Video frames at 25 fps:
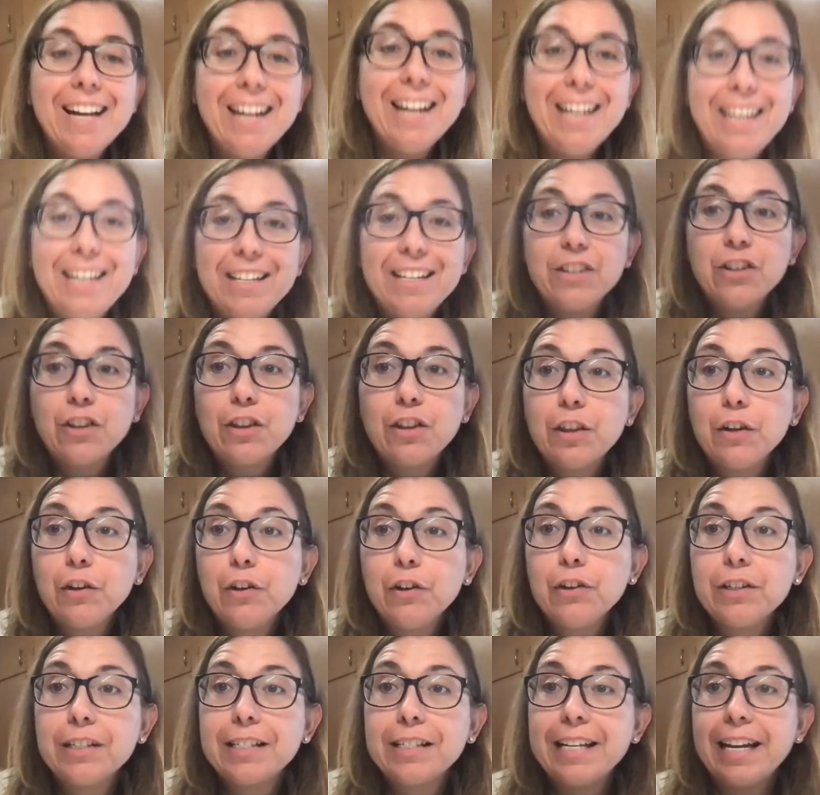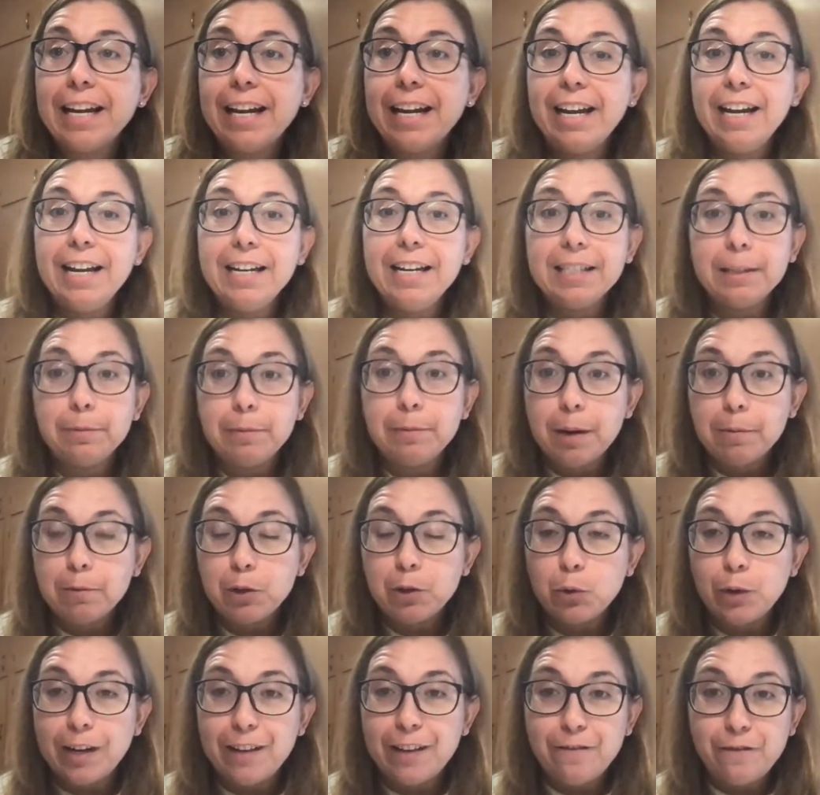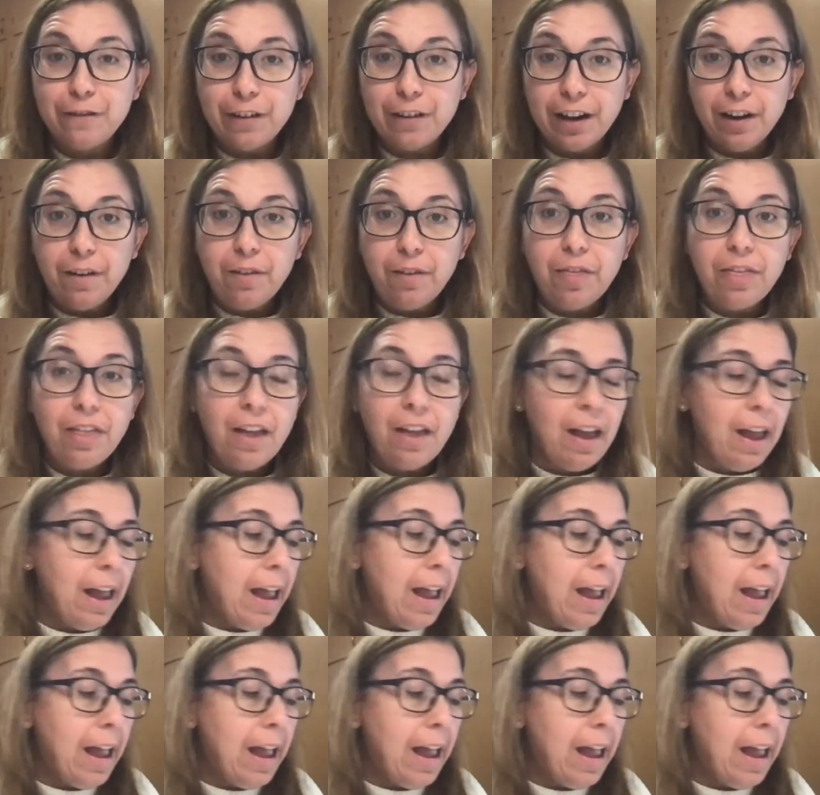It is Thursday, September 25th.